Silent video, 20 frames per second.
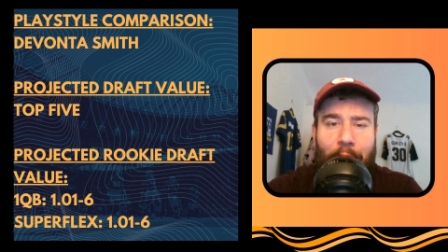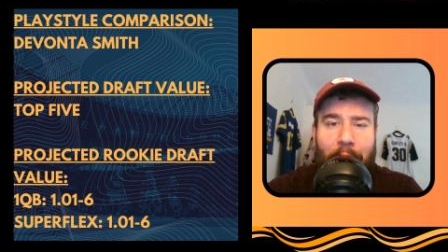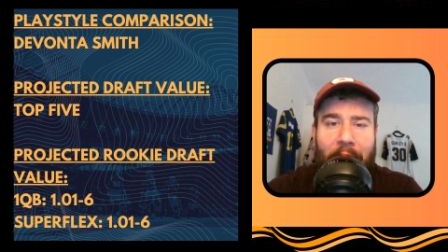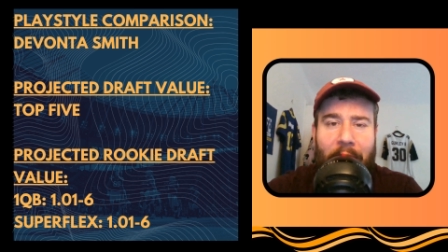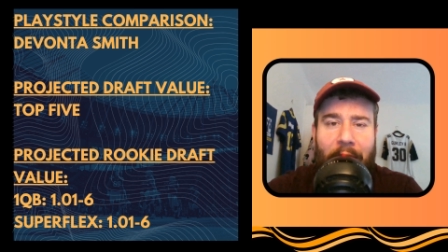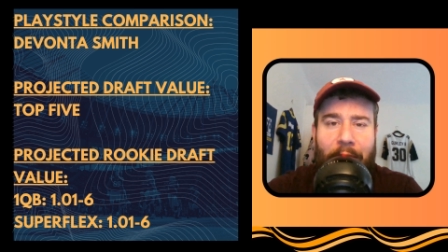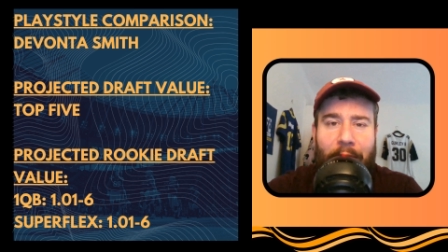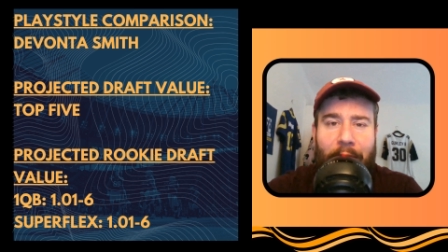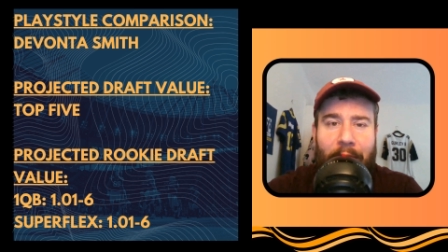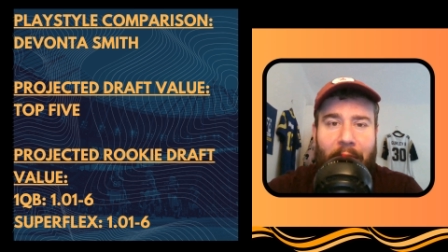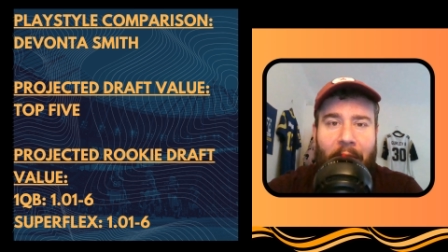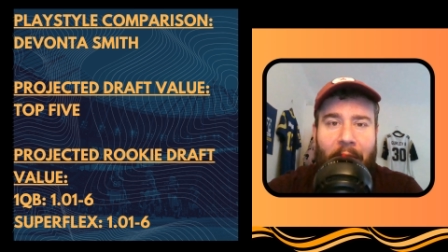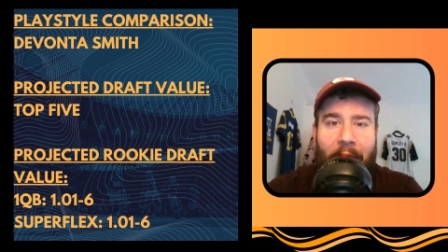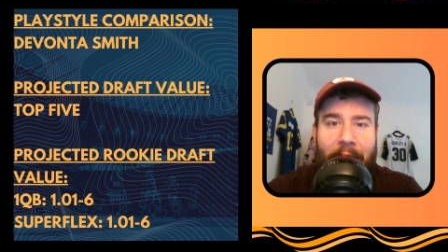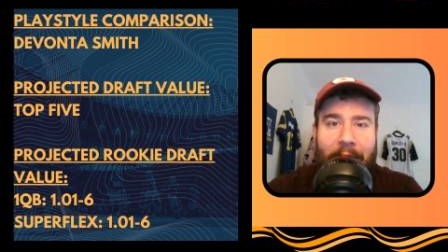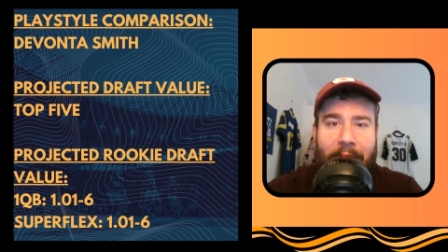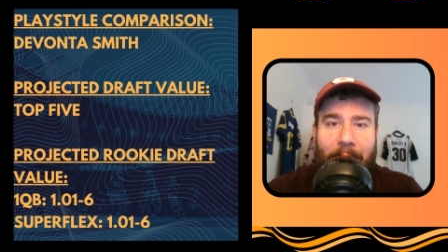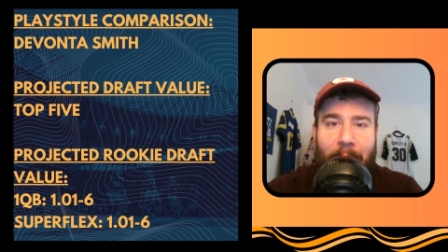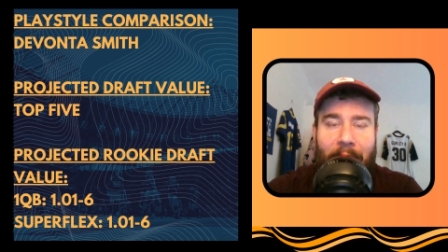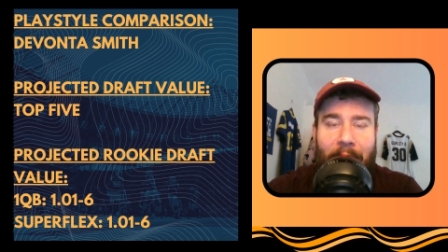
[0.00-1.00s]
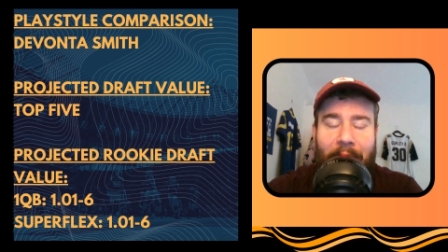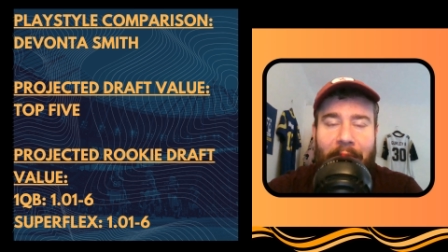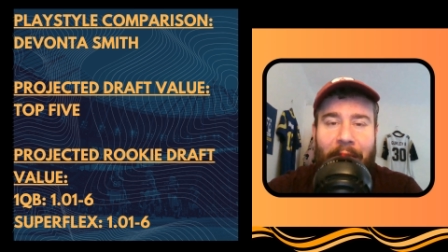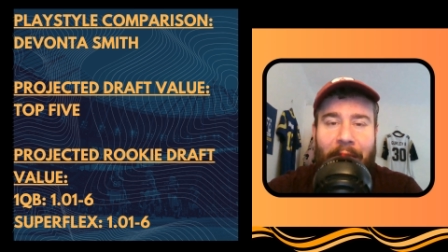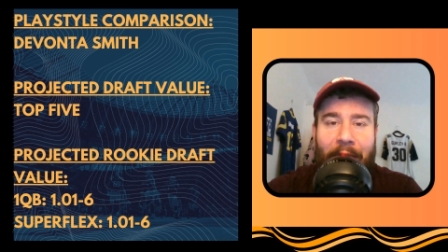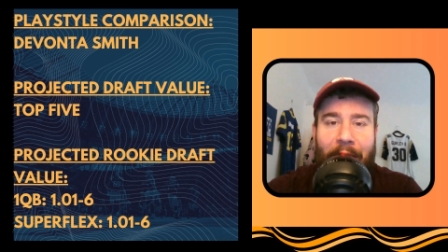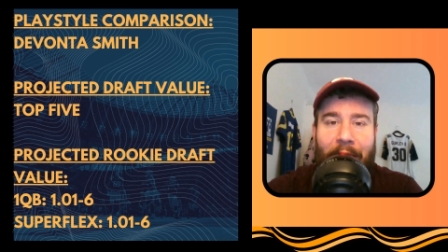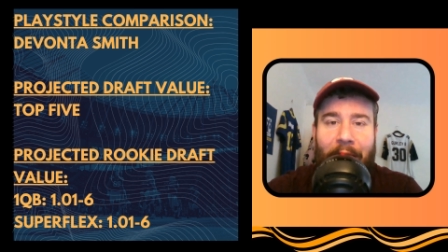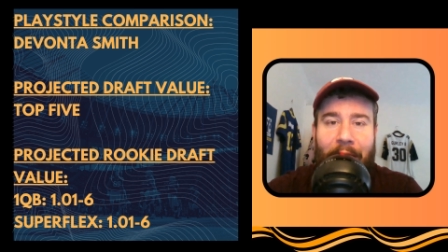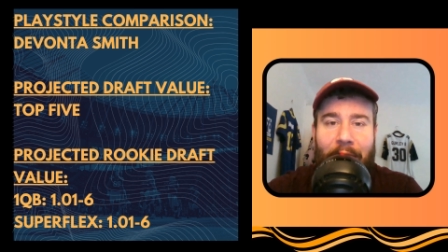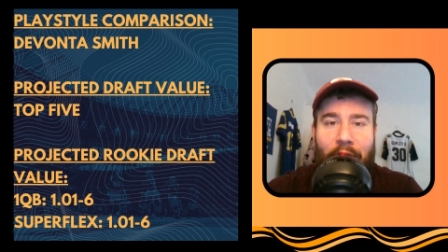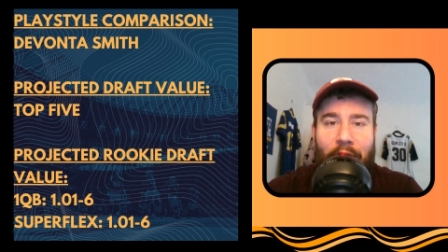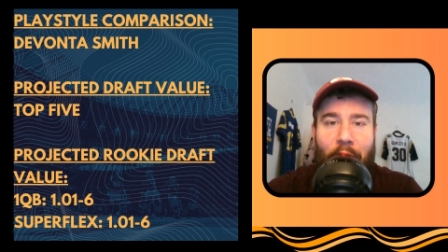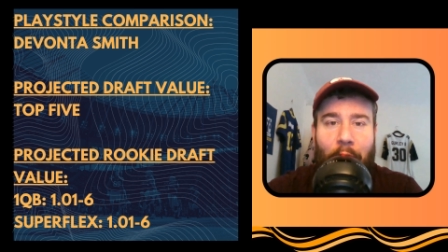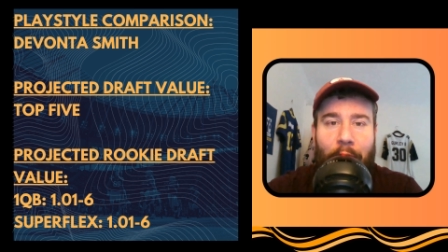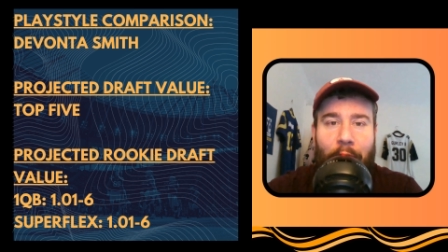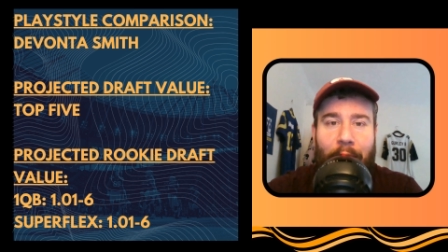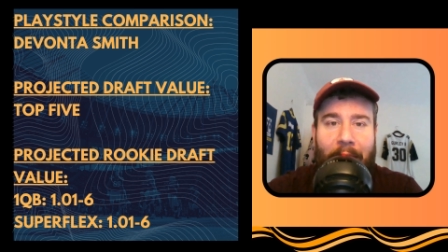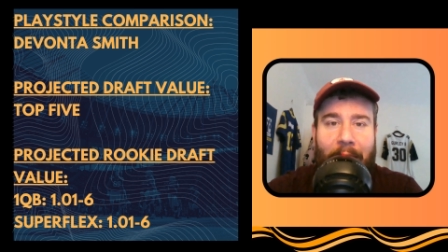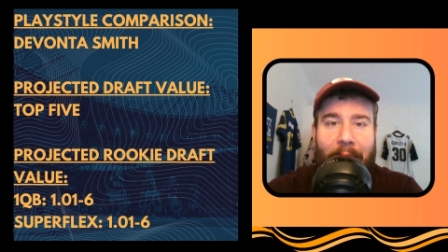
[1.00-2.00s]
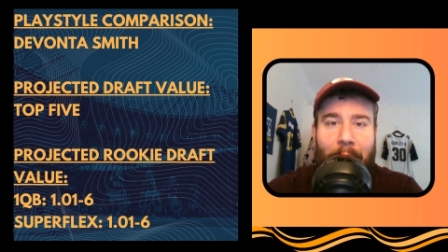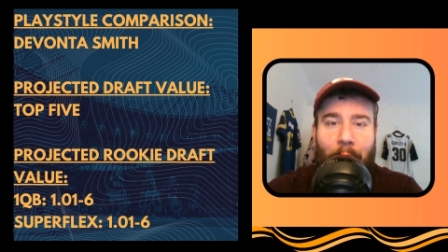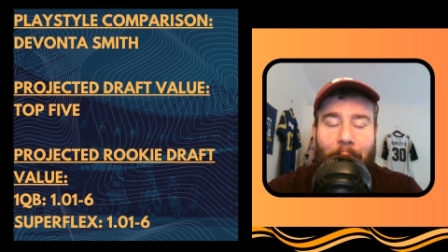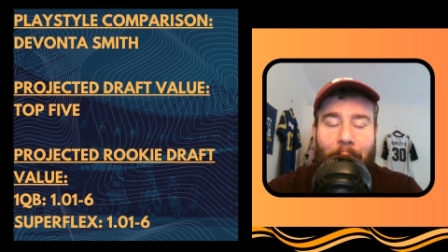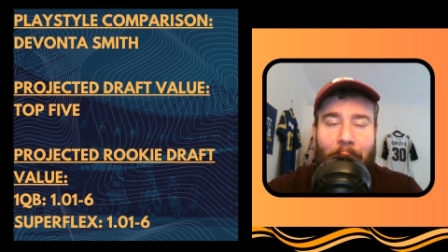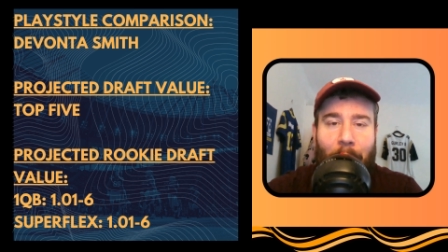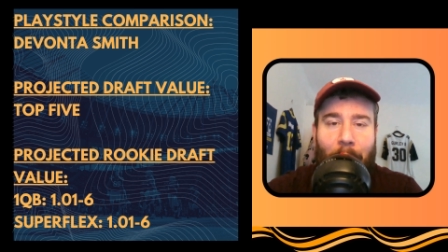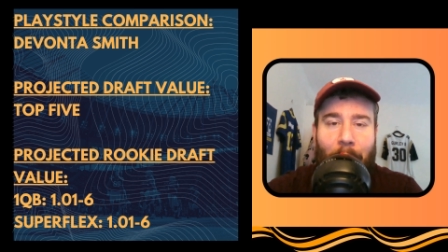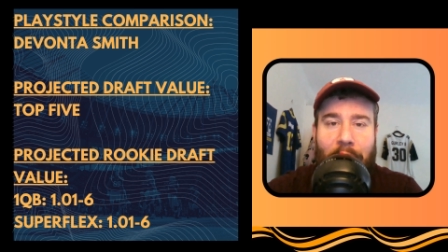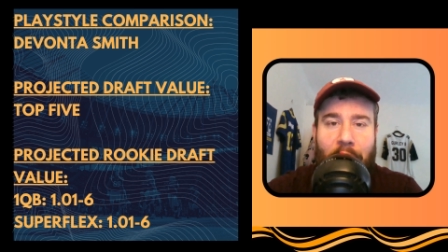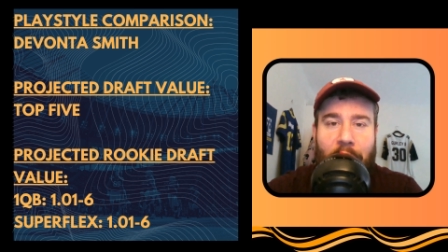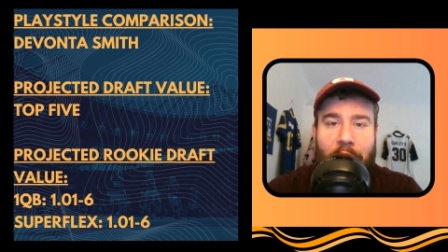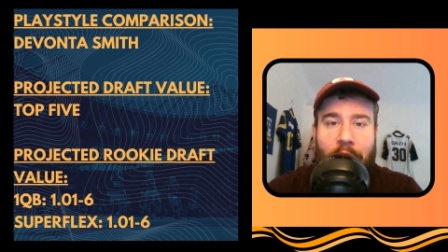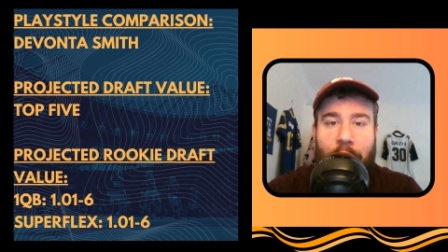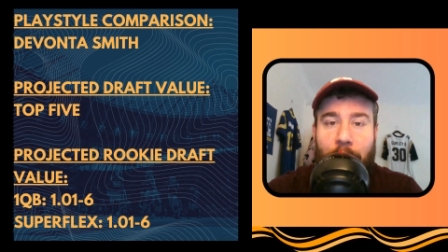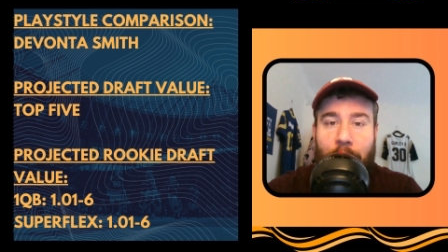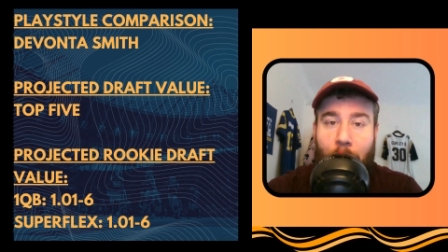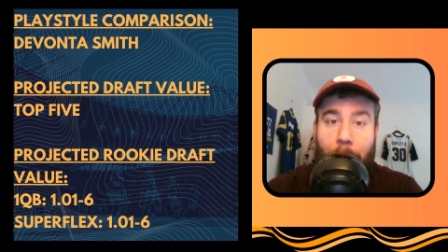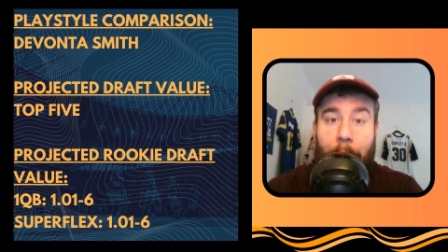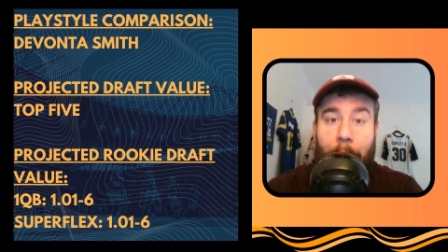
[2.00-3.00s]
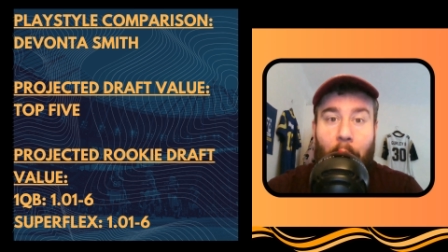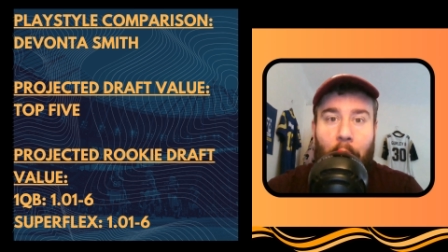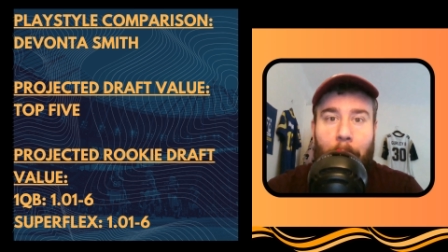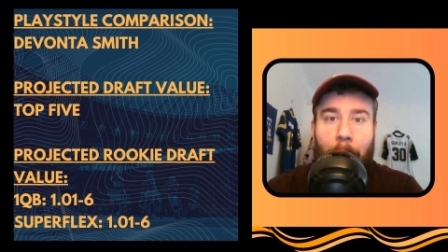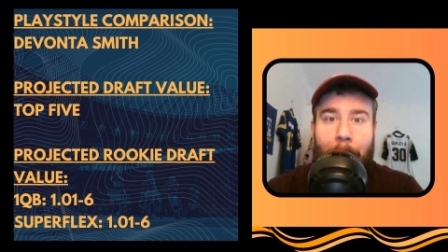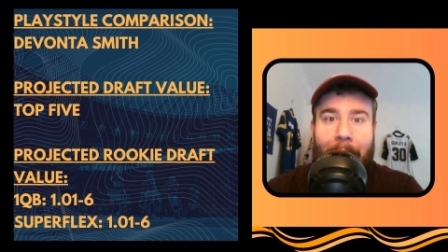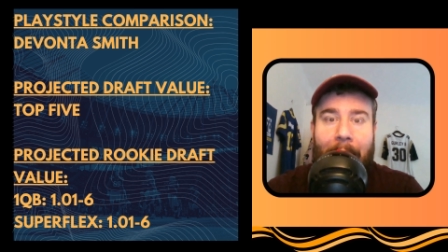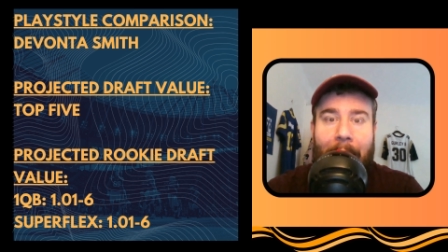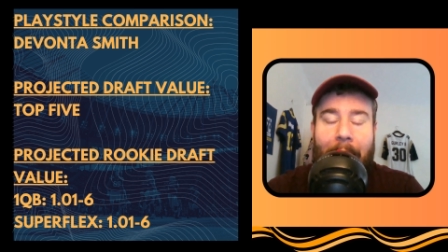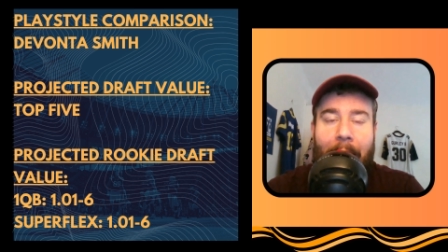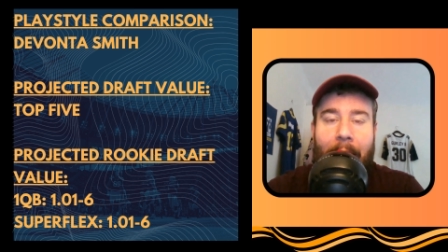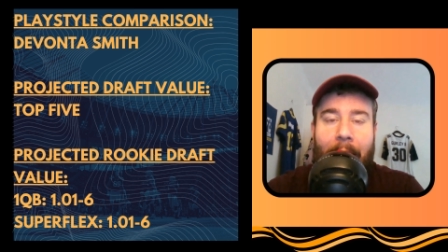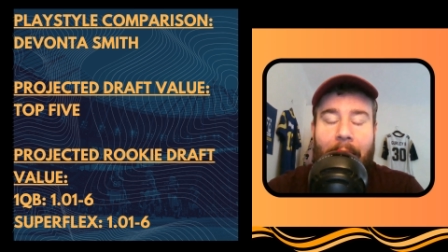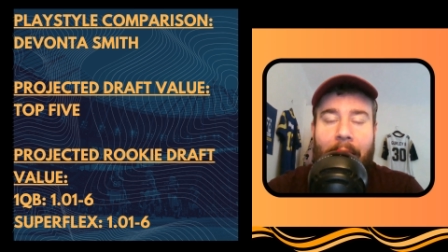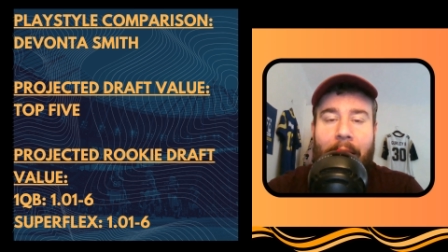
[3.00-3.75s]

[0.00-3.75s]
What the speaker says: the Heisman Trophy, whether it's just football player.